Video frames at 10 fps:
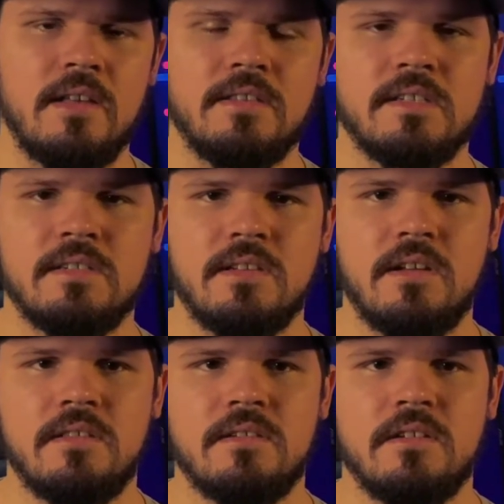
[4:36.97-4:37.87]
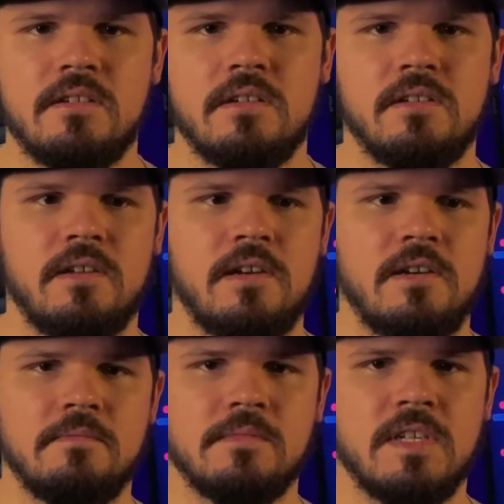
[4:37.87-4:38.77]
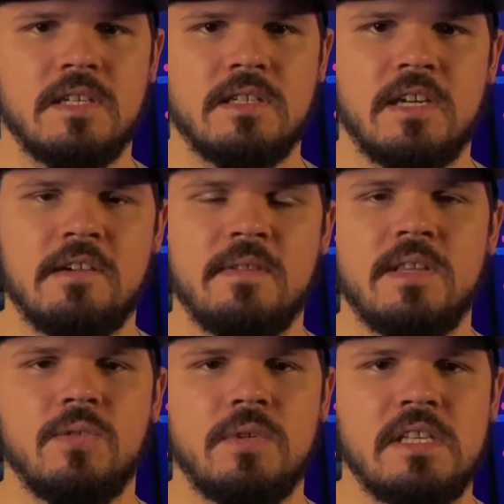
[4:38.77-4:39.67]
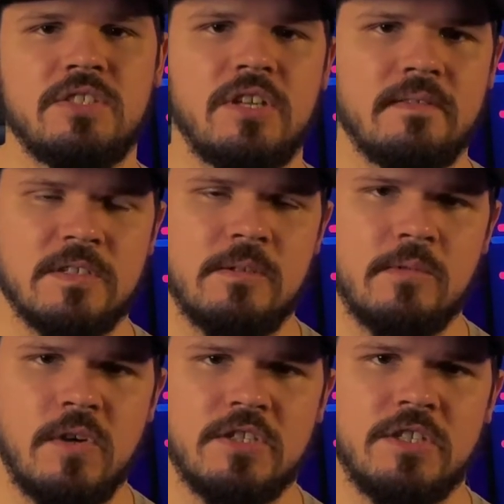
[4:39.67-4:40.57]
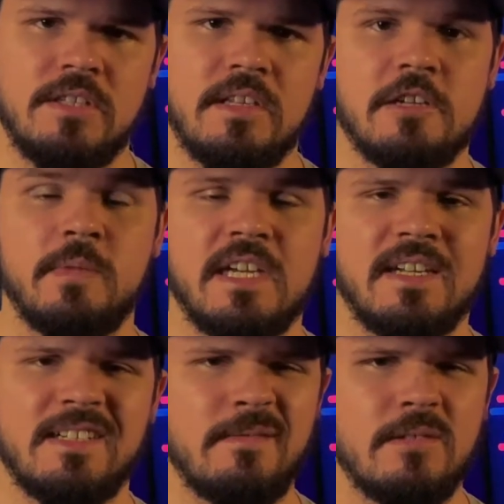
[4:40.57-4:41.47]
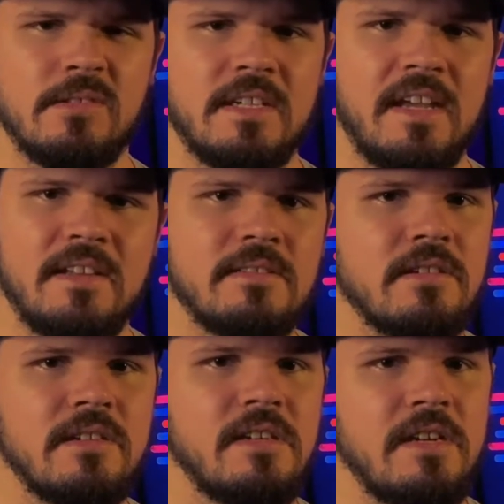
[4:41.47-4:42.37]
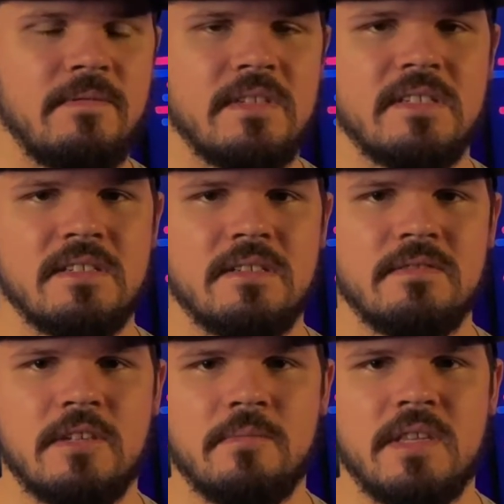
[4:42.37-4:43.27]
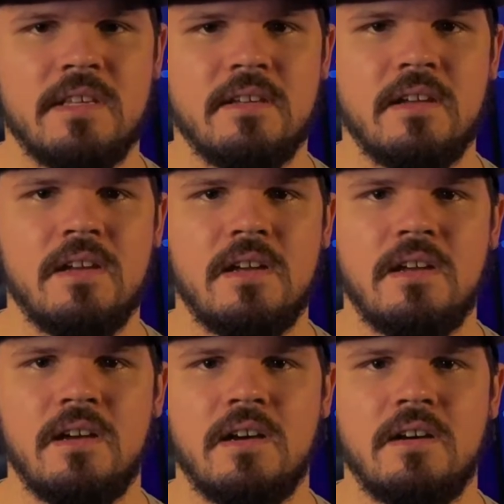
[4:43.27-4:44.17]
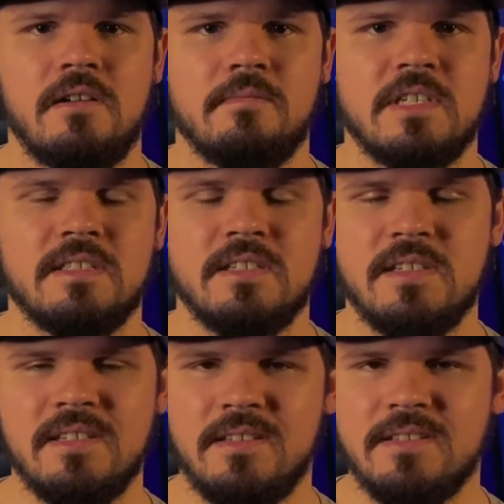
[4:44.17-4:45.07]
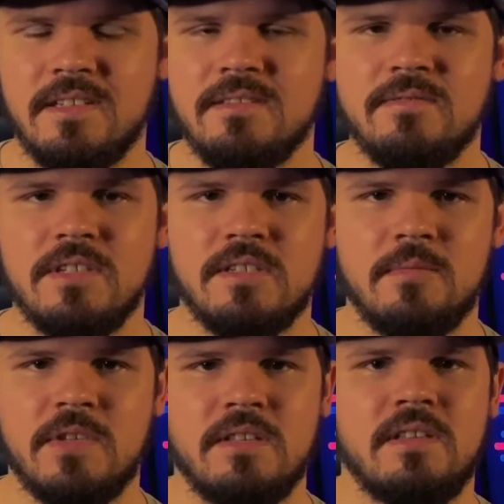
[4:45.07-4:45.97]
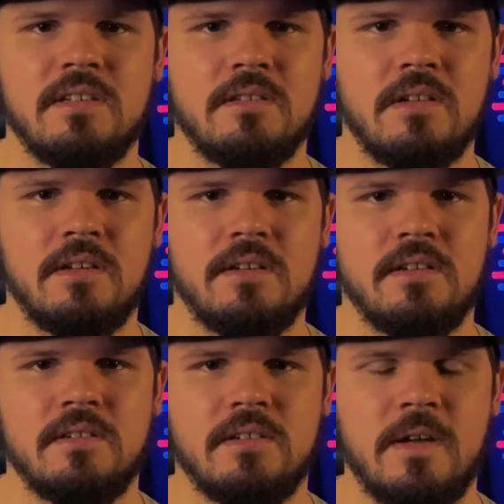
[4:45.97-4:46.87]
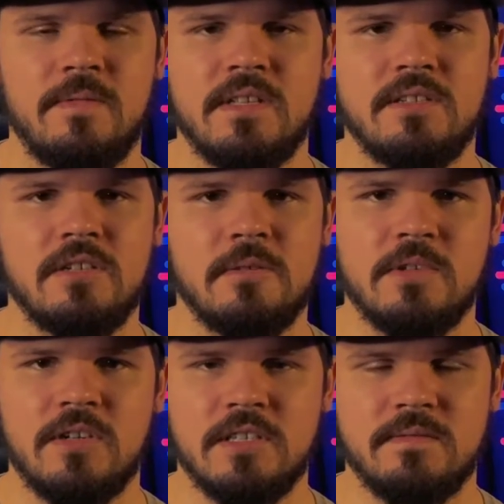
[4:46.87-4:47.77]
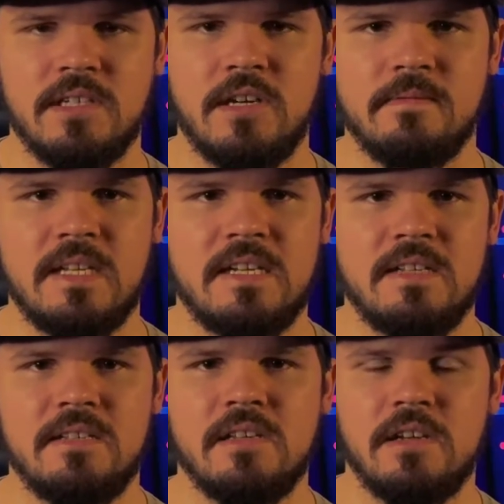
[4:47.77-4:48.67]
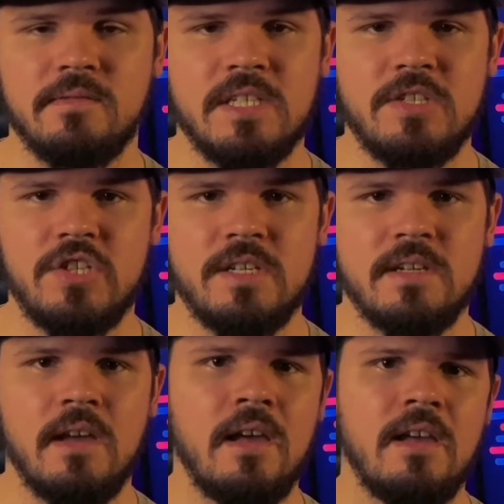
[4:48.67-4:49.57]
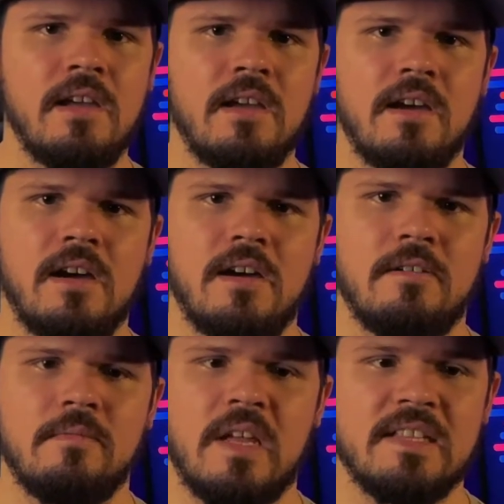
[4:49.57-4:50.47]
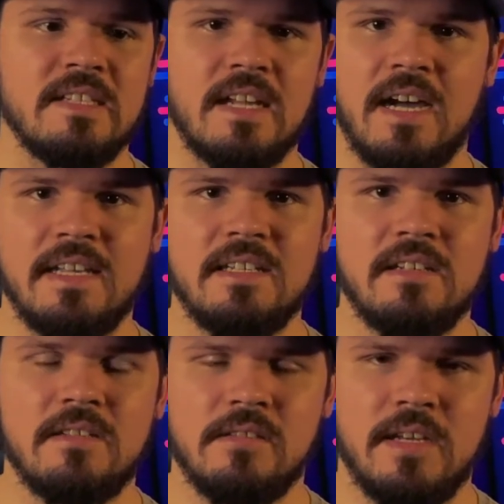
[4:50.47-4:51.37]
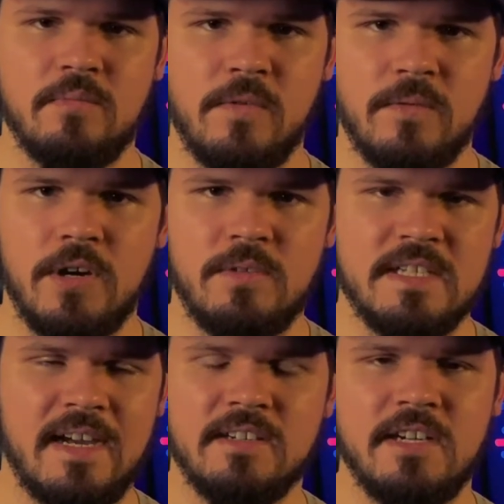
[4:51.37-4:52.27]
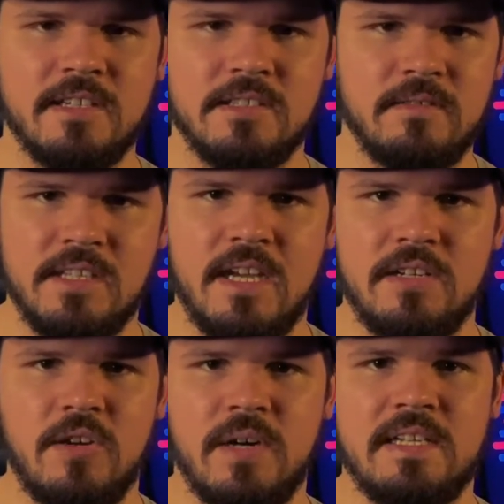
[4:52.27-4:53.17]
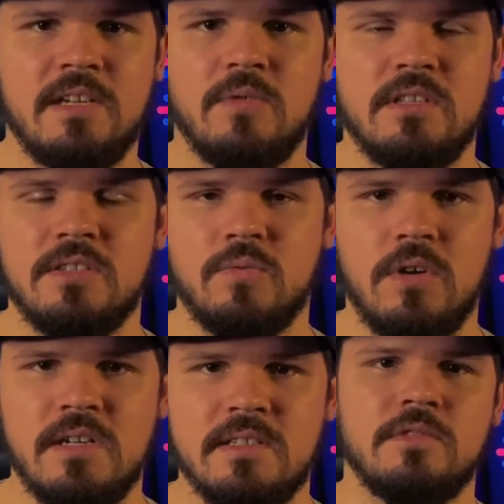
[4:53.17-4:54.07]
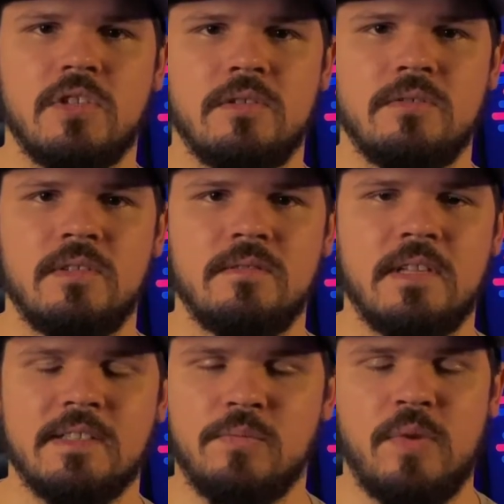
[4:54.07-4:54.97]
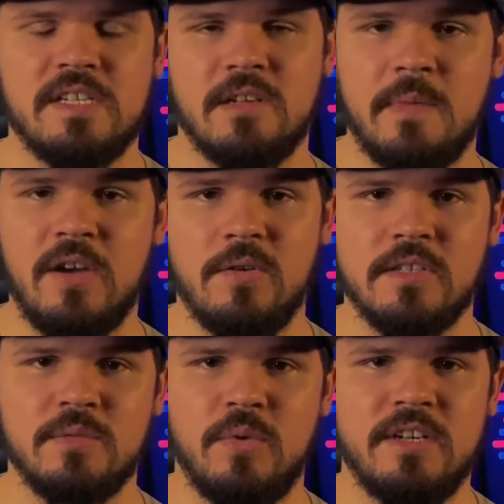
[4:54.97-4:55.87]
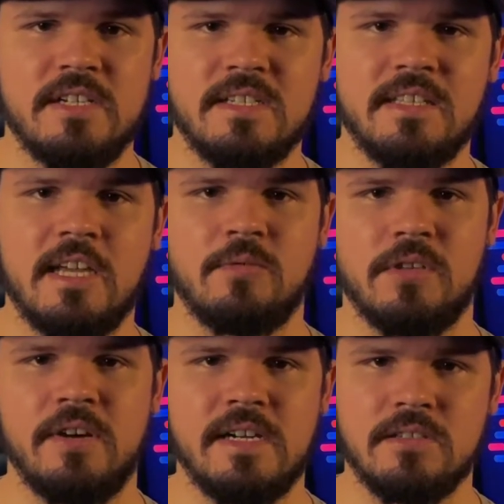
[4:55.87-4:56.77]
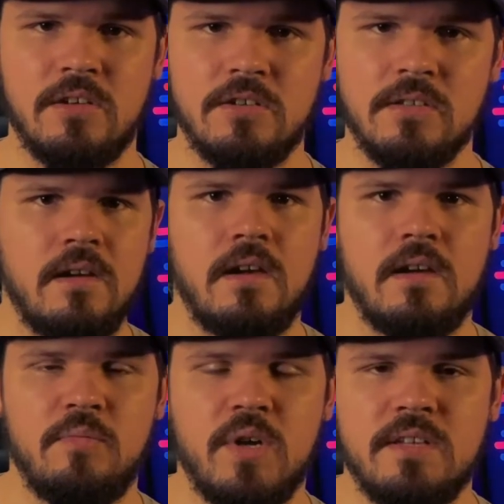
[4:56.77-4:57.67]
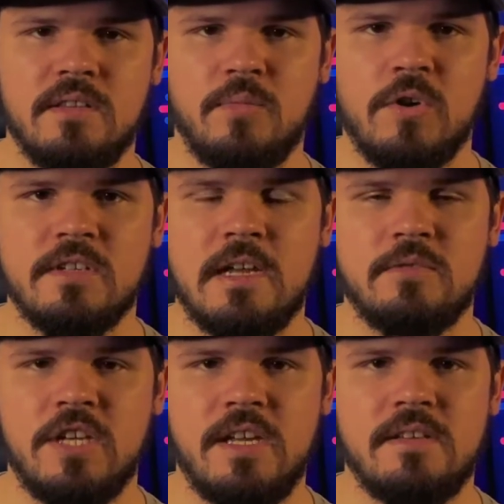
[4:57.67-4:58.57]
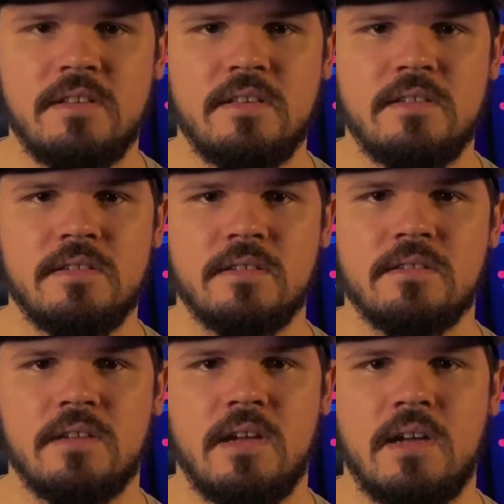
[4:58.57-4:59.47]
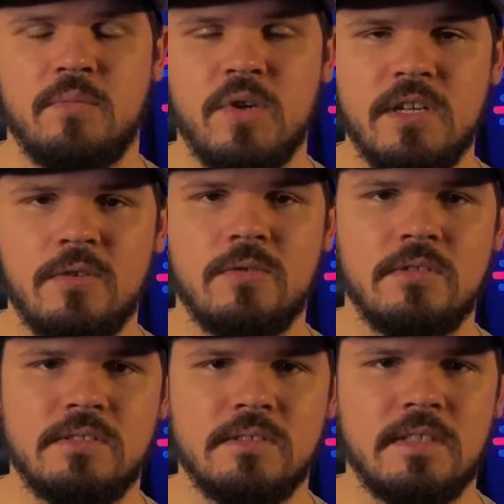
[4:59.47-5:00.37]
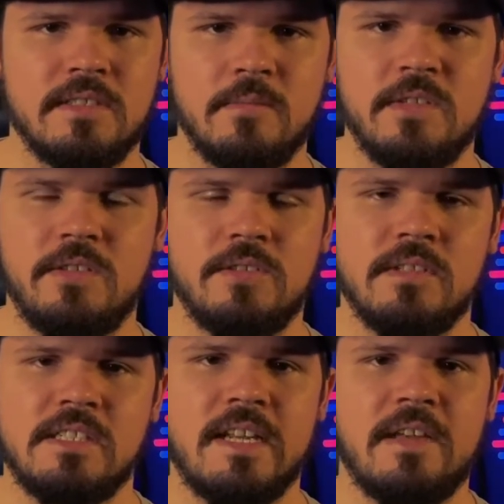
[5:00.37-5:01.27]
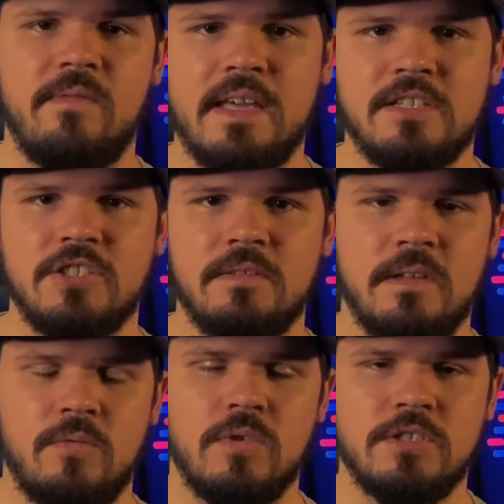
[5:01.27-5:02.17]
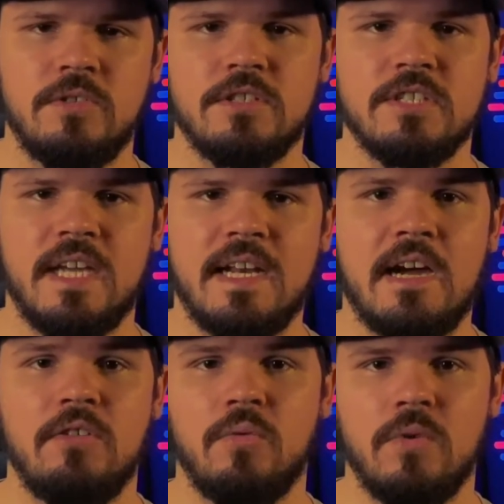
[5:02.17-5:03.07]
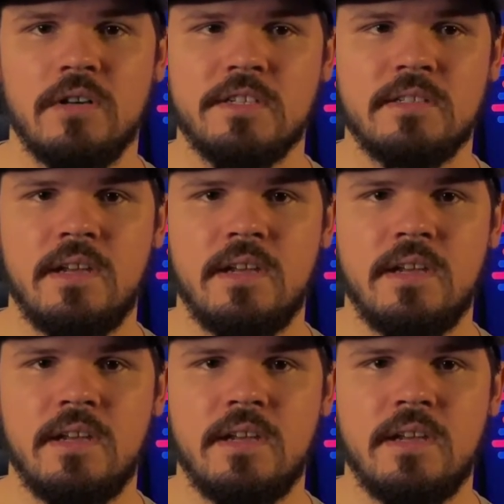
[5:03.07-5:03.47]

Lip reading: This is another kind of in the weeds JavaScript question that can be kind of difficult to answer if this isn't something, because this isn't really something that I feel like you come across very often in self-teaching. At least I didn't. Like before I went to Hack Reactor, I really had no idea what this was. So that's based on my own experience. Take that with a grain of salt. But the prototype chain is pretty cool, and it's something you can really take advantage of it once you understand how it works.